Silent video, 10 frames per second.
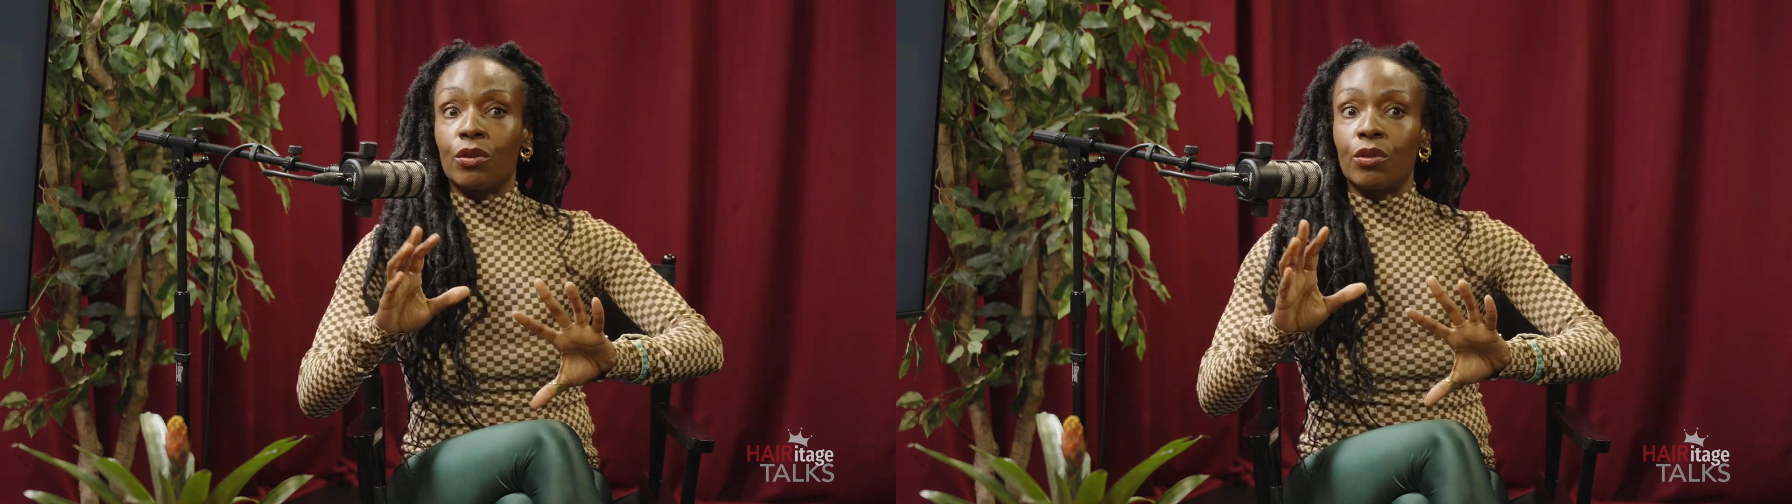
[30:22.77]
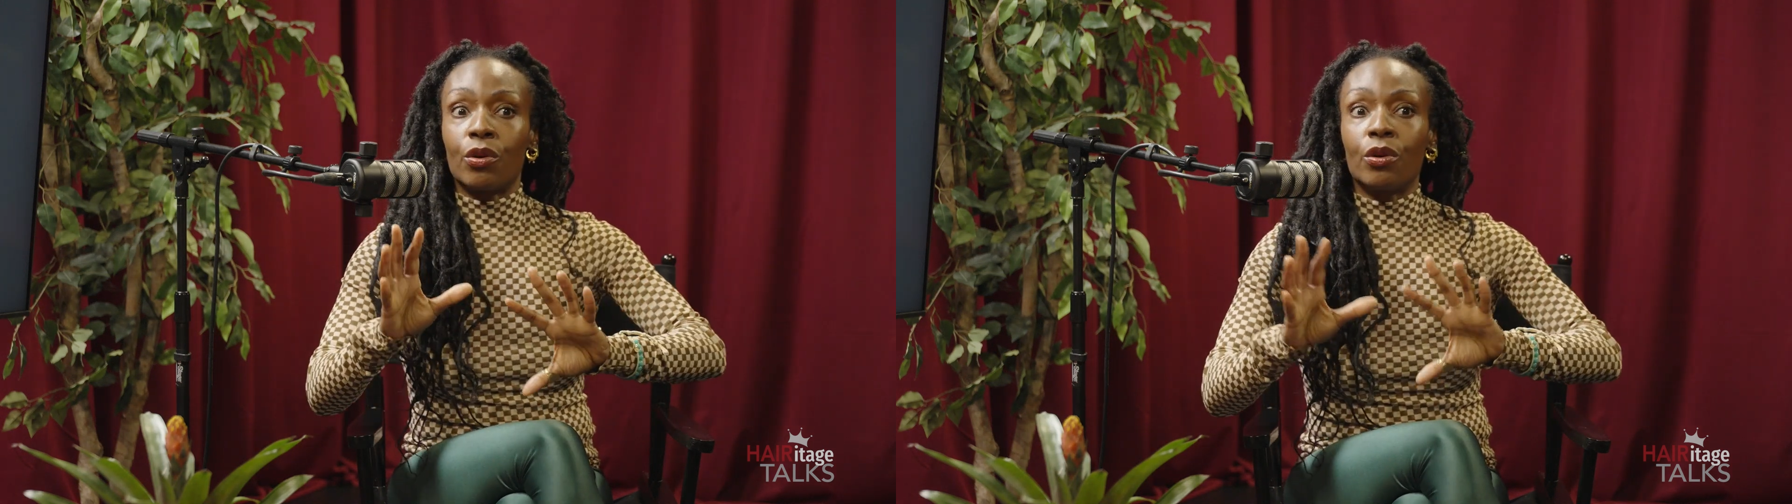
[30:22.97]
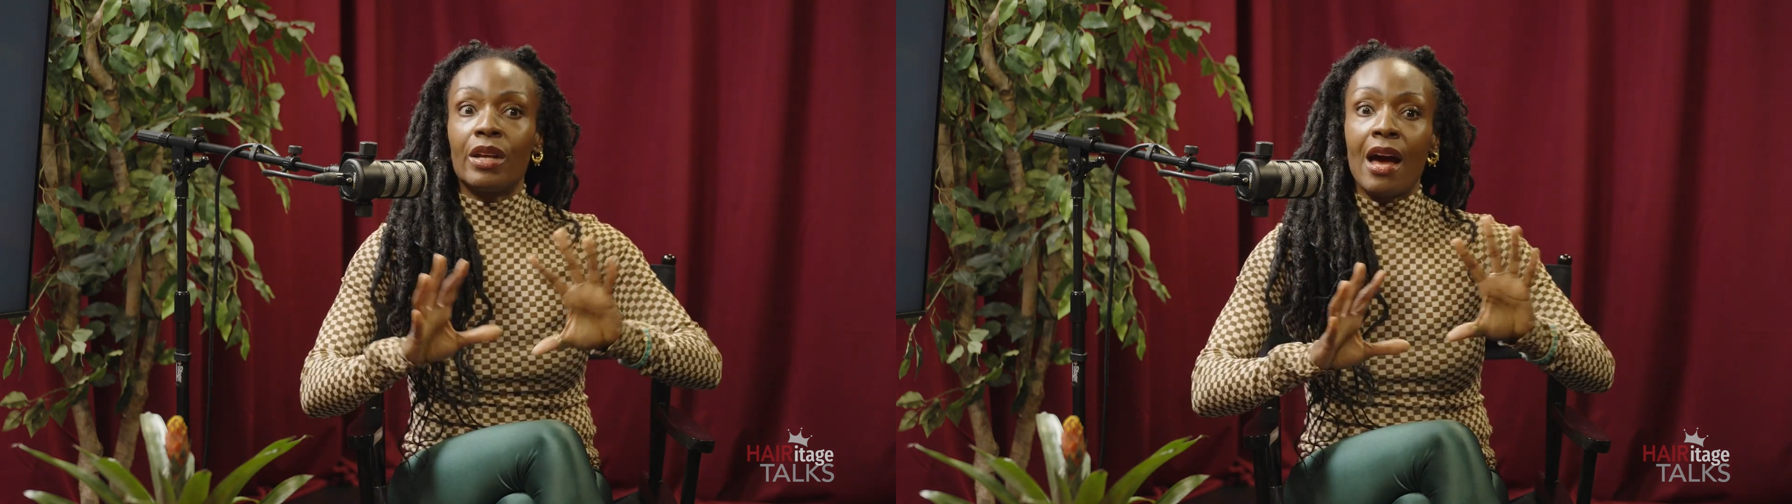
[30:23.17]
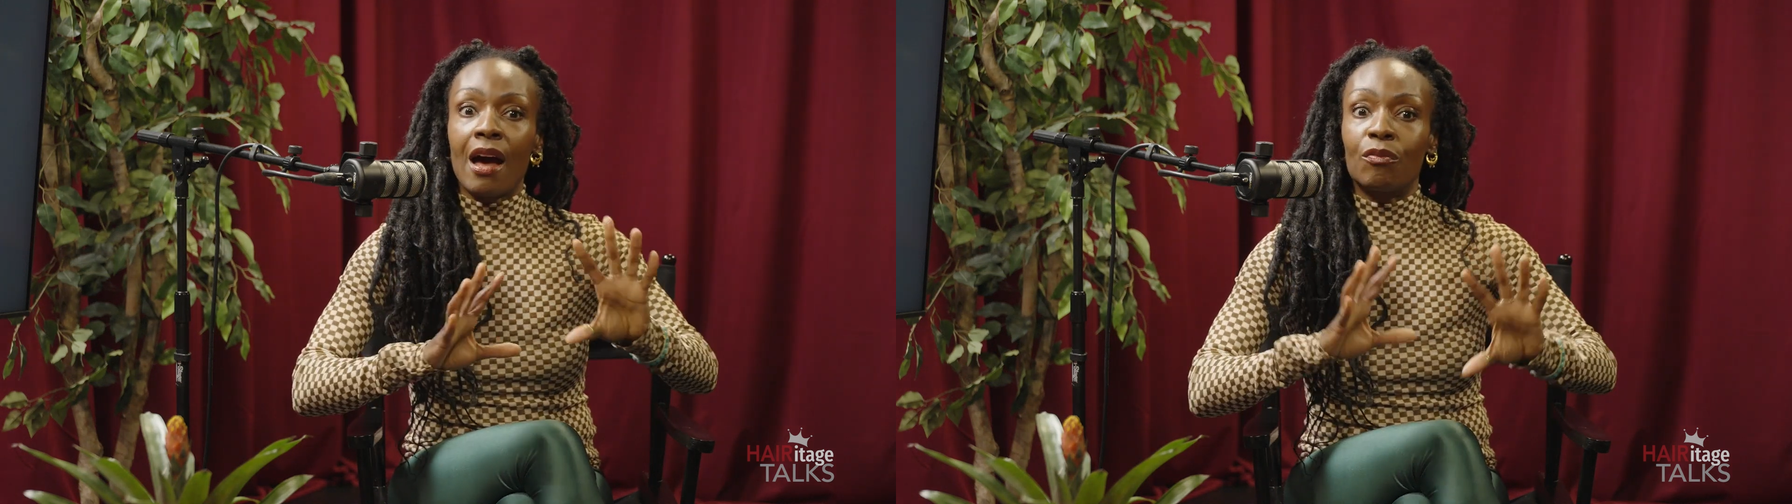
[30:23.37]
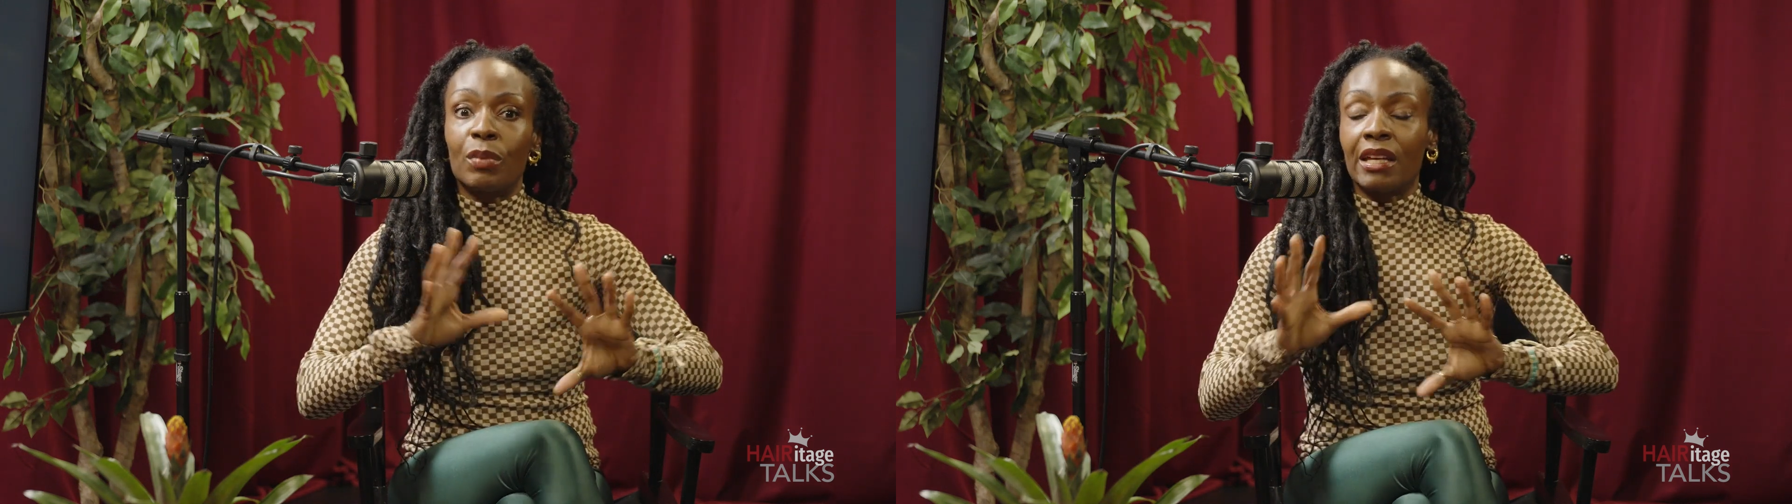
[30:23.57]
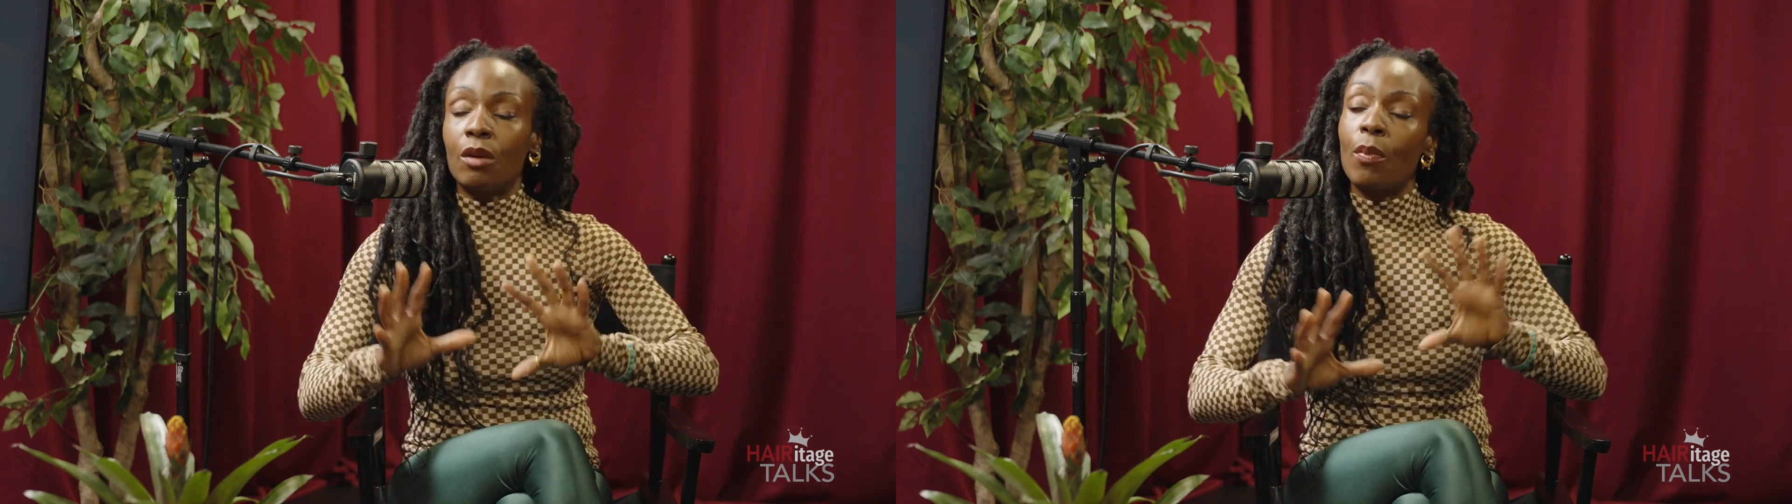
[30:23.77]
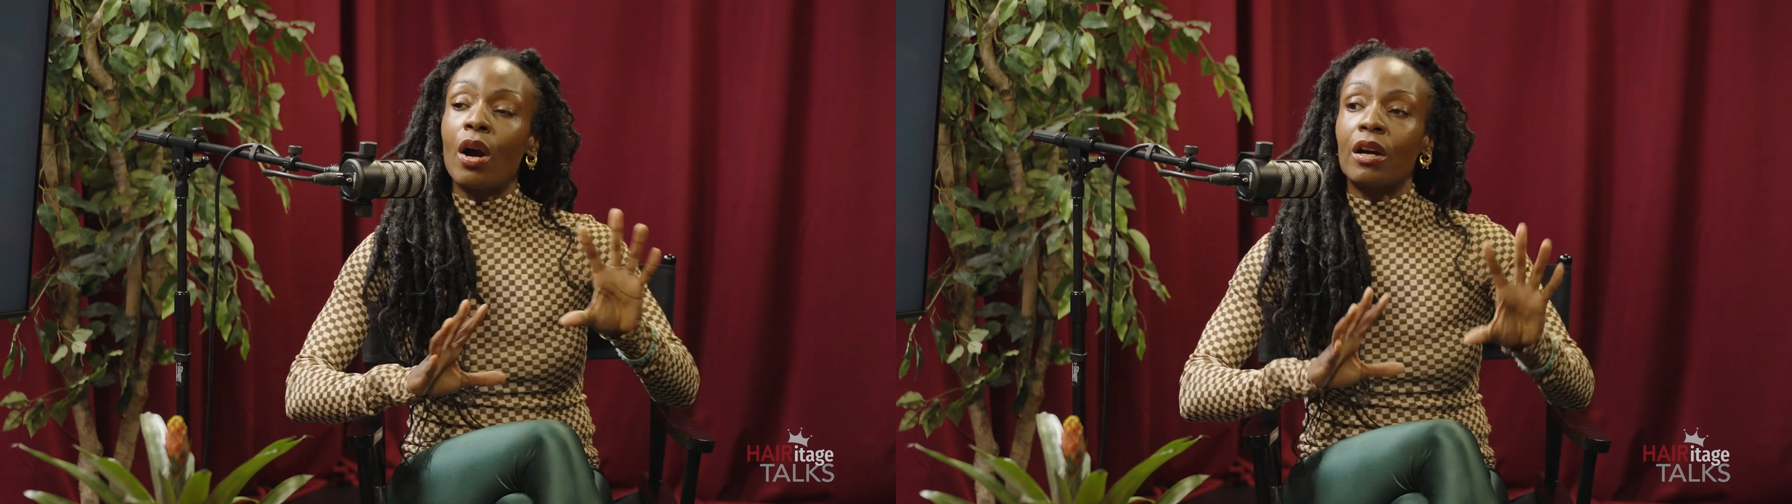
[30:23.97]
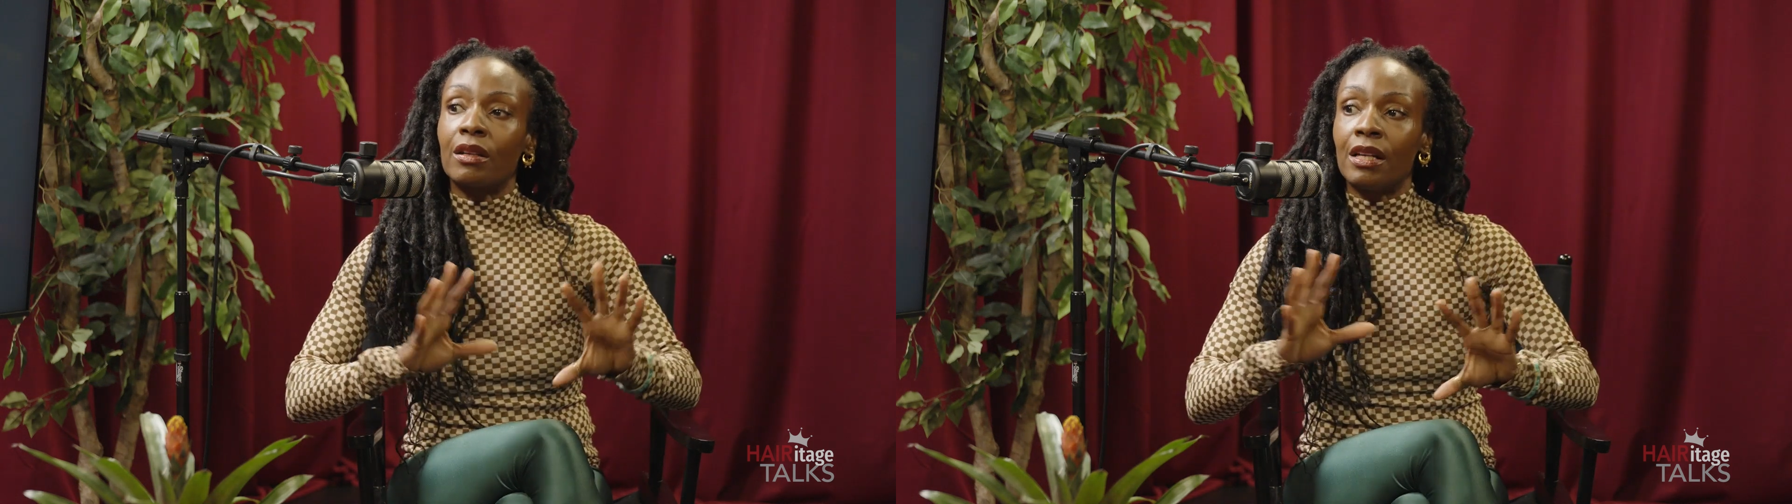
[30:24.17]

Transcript: could have played a part